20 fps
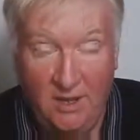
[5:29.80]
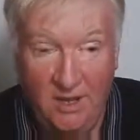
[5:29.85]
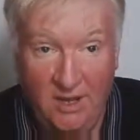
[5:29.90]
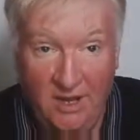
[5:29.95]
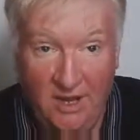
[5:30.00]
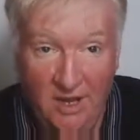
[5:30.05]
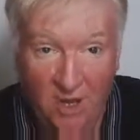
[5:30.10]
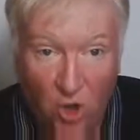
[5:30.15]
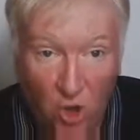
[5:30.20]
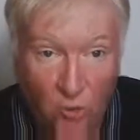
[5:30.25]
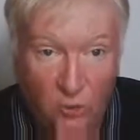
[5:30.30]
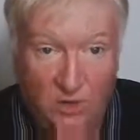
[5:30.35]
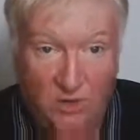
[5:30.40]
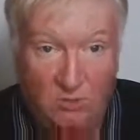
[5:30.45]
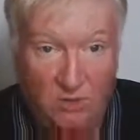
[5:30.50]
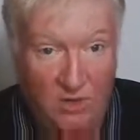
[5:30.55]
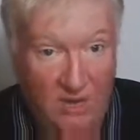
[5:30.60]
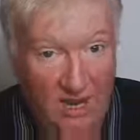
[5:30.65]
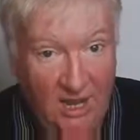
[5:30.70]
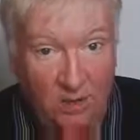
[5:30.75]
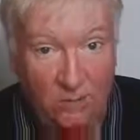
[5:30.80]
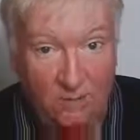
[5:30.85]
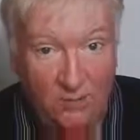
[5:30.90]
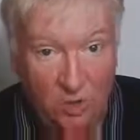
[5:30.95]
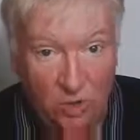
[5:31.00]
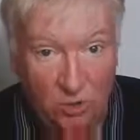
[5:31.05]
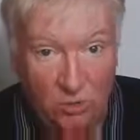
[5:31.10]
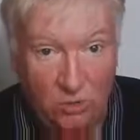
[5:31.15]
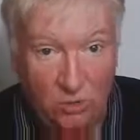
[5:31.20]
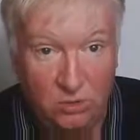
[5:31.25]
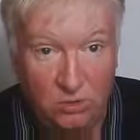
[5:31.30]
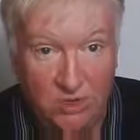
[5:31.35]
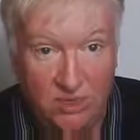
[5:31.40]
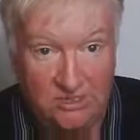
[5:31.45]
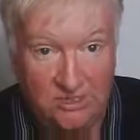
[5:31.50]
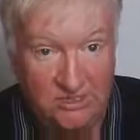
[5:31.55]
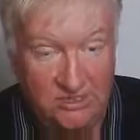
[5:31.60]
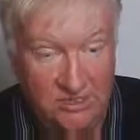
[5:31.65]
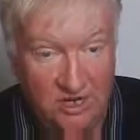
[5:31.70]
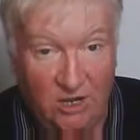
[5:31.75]
I hope it will help you,
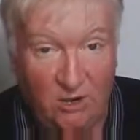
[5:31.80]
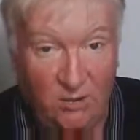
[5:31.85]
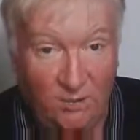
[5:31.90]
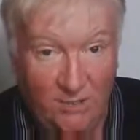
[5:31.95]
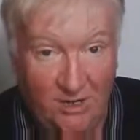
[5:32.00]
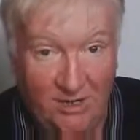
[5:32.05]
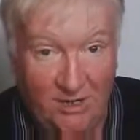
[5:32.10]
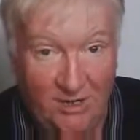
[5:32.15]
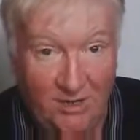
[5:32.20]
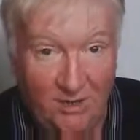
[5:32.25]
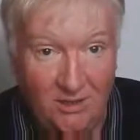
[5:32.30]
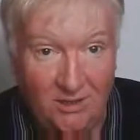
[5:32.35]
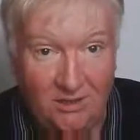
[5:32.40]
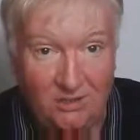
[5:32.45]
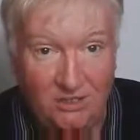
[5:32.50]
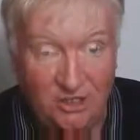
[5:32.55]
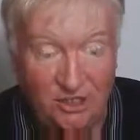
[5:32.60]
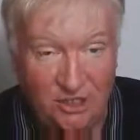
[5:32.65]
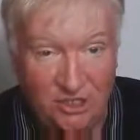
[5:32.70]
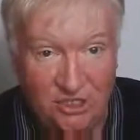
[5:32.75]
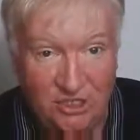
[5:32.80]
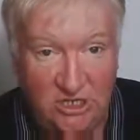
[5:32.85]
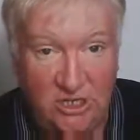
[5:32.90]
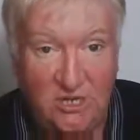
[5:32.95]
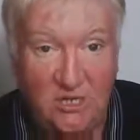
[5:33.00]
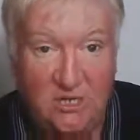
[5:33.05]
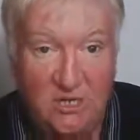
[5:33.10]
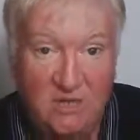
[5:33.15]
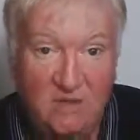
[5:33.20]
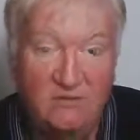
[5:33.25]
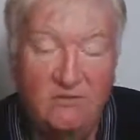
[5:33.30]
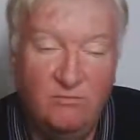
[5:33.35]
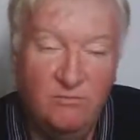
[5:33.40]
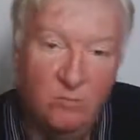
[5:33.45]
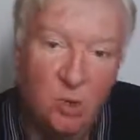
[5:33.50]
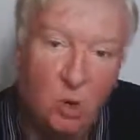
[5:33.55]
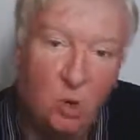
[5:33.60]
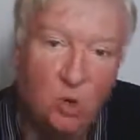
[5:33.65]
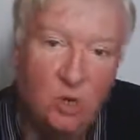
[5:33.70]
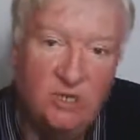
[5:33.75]
as it's helped me, to see even
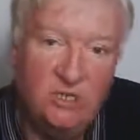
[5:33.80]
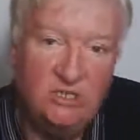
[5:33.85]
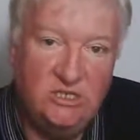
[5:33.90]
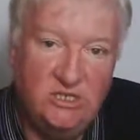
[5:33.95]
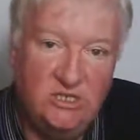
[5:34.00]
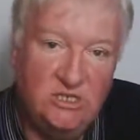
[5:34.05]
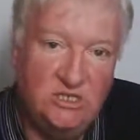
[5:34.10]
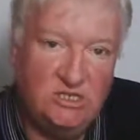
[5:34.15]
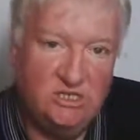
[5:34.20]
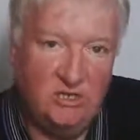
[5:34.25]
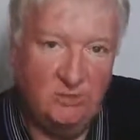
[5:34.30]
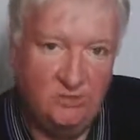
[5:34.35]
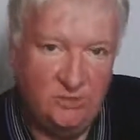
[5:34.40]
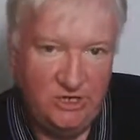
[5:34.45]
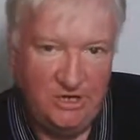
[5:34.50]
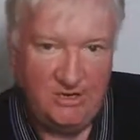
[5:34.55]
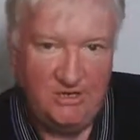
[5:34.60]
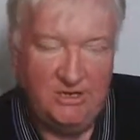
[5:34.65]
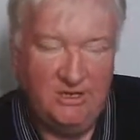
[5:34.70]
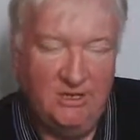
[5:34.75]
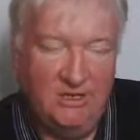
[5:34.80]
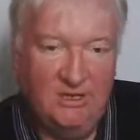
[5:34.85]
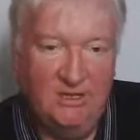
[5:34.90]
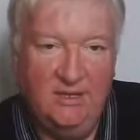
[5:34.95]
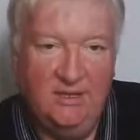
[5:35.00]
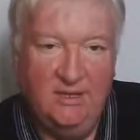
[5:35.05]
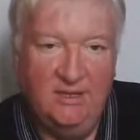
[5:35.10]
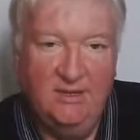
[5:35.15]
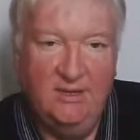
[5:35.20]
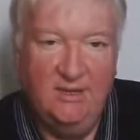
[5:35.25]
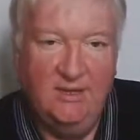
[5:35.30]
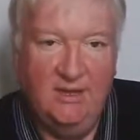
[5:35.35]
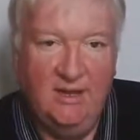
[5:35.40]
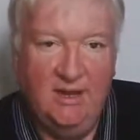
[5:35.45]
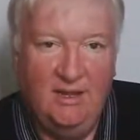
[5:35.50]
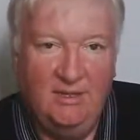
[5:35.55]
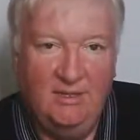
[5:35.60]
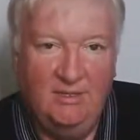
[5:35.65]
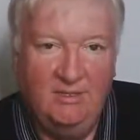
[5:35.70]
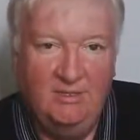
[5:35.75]
more into this subject.
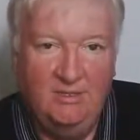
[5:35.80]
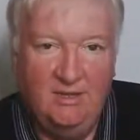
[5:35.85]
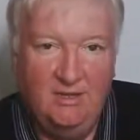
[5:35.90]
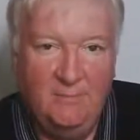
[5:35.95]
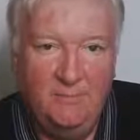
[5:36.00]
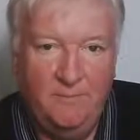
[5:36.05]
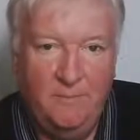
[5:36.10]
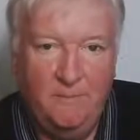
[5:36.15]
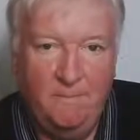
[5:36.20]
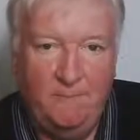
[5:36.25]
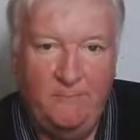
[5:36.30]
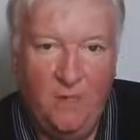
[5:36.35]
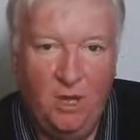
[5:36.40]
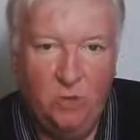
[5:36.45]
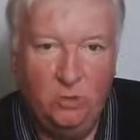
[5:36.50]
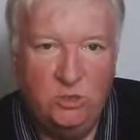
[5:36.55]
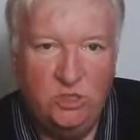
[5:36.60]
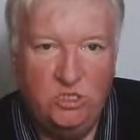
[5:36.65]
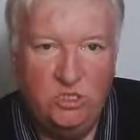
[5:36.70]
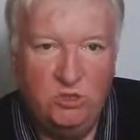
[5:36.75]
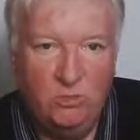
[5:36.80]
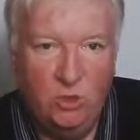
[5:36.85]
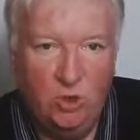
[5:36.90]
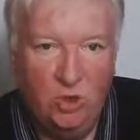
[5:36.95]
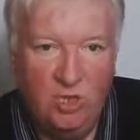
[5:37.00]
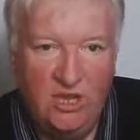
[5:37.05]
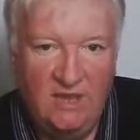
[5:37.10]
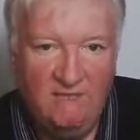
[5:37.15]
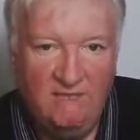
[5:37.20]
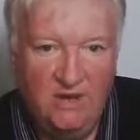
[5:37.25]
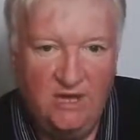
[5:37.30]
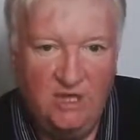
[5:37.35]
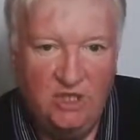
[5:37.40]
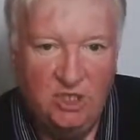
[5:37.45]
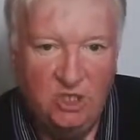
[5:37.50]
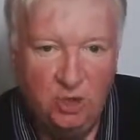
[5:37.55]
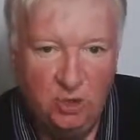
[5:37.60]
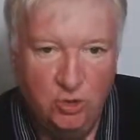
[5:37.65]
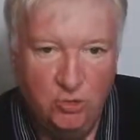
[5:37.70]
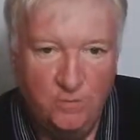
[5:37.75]
And I hope to see you all again very
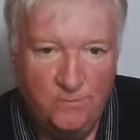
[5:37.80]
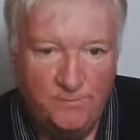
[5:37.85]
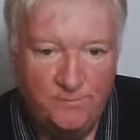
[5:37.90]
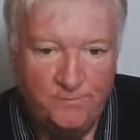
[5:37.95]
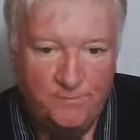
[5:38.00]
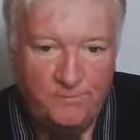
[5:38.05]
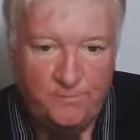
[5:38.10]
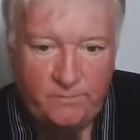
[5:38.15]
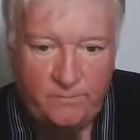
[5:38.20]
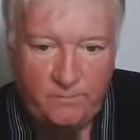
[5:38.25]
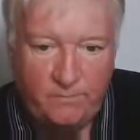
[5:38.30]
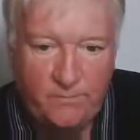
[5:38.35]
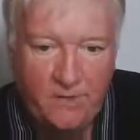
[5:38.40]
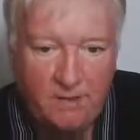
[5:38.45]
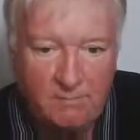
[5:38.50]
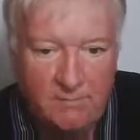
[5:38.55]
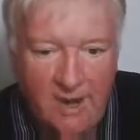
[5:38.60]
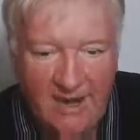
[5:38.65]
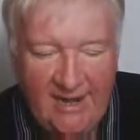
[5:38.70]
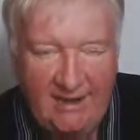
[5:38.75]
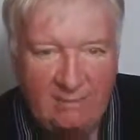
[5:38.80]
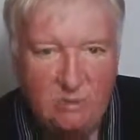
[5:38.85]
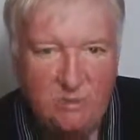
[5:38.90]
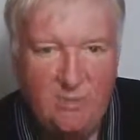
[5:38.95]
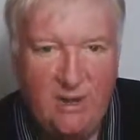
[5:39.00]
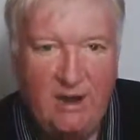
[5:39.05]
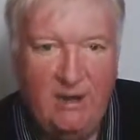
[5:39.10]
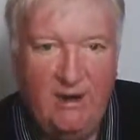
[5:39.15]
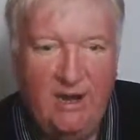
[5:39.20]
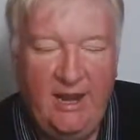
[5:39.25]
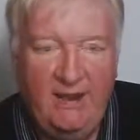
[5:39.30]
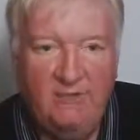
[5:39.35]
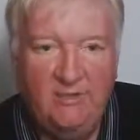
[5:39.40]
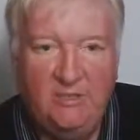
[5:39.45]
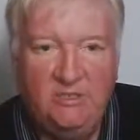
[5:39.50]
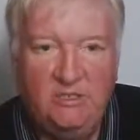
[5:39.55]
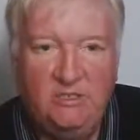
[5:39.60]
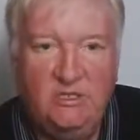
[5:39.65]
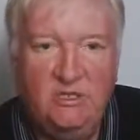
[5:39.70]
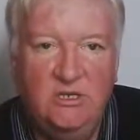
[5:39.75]
soon. My name's Barrie
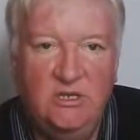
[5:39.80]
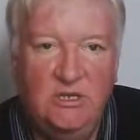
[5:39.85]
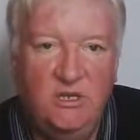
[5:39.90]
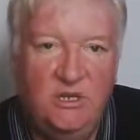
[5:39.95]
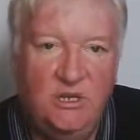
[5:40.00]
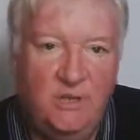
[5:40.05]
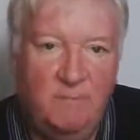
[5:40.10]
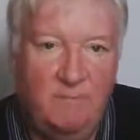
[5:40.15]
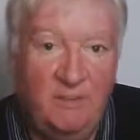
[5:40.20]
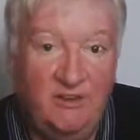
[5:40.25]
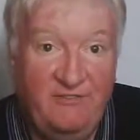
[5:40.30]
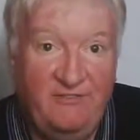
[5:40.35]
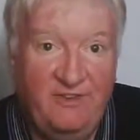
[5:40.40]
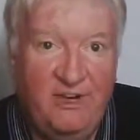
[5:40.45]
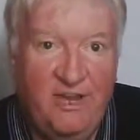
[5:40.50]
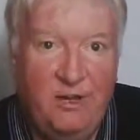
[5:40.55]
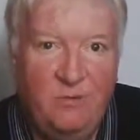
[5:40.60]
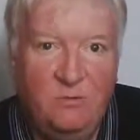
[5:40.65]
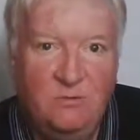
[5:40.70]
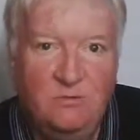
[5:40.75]
Evans. Bye for now.